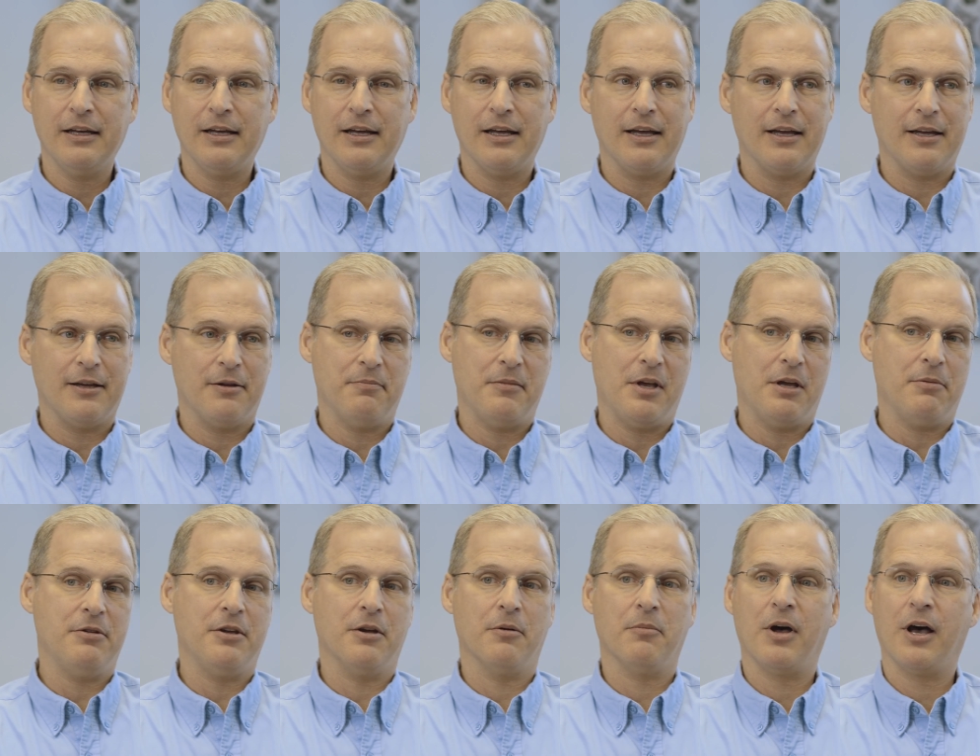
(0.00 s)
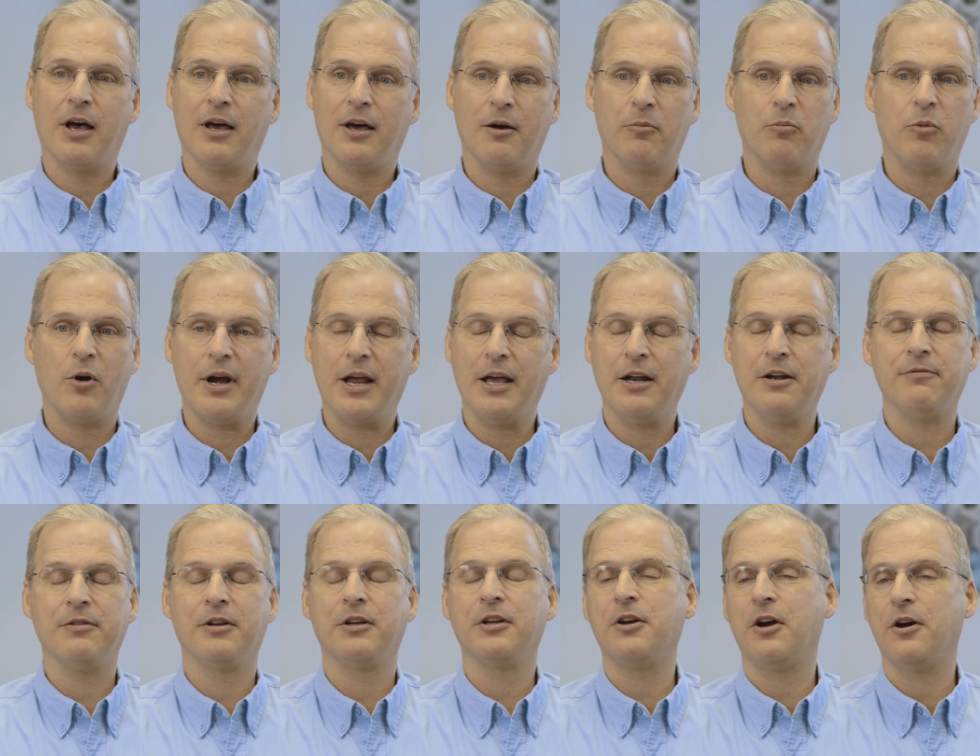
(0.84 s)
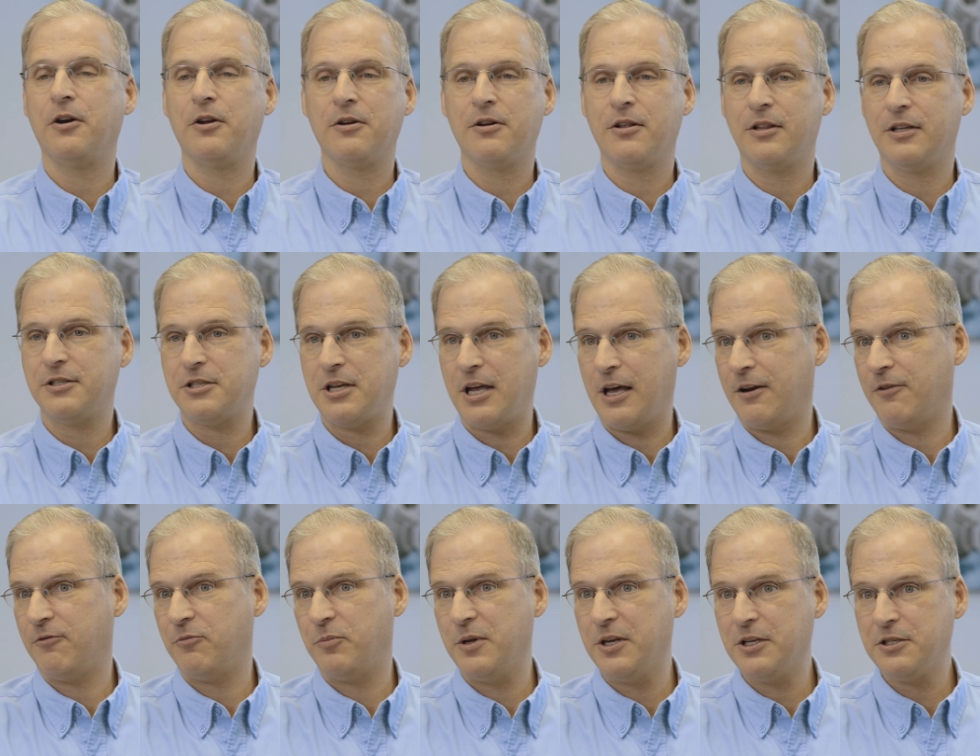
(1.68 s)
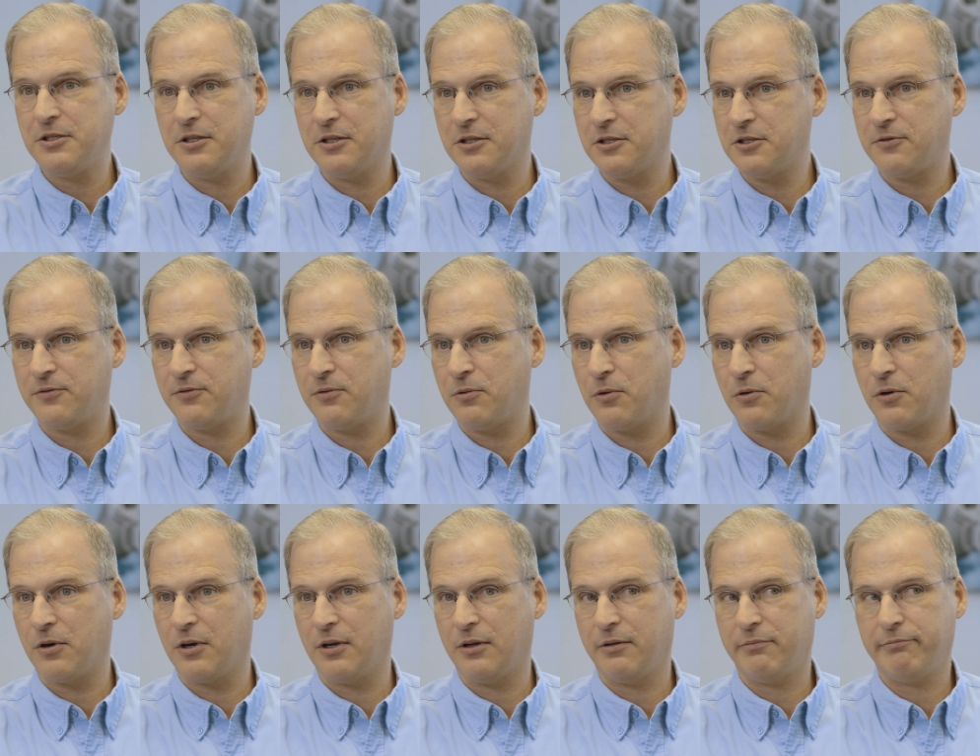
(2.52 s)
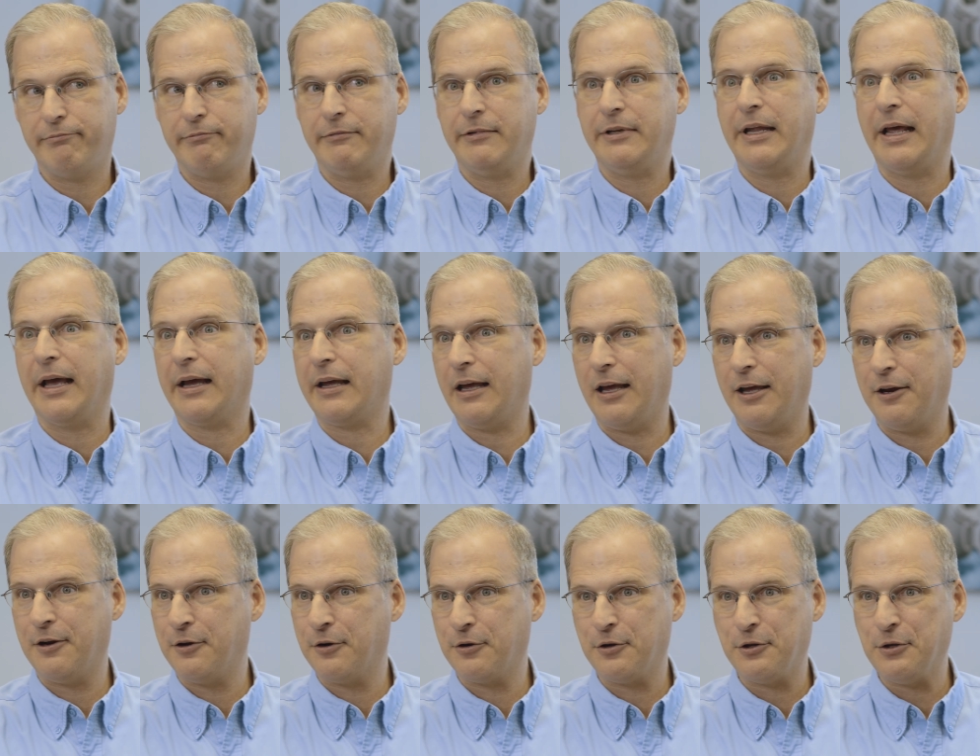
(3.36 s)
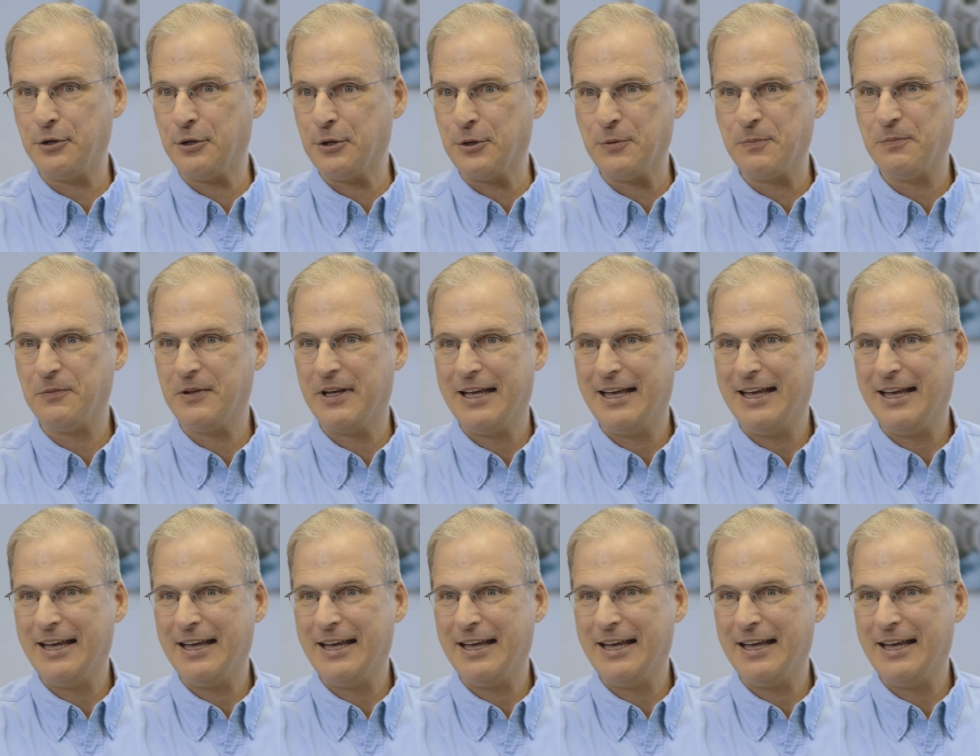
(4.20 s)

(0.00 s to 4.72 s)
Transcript: uh, maybe a, a, brand of encoder that's out of business for a decade or two